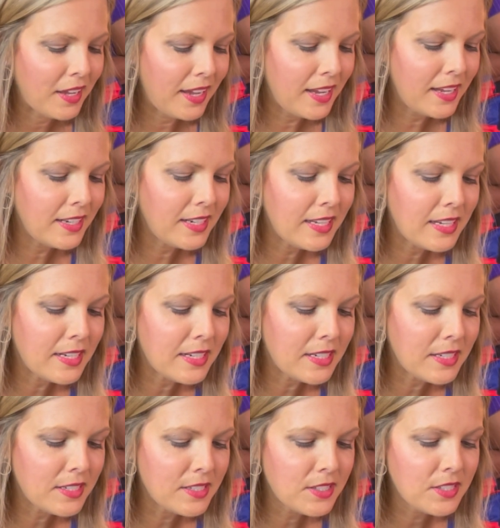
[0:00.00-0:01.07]
It
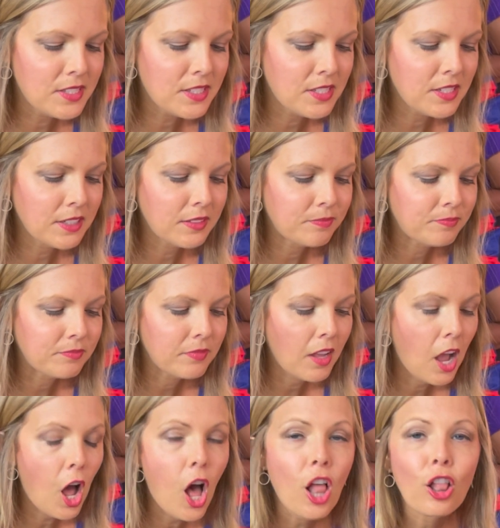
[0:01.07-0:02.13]
is
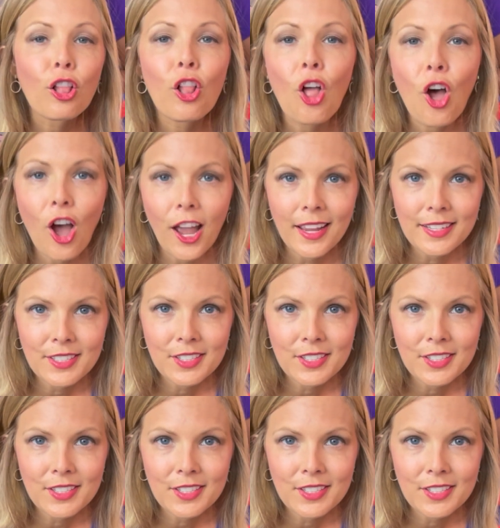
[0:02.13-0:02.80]
a lot.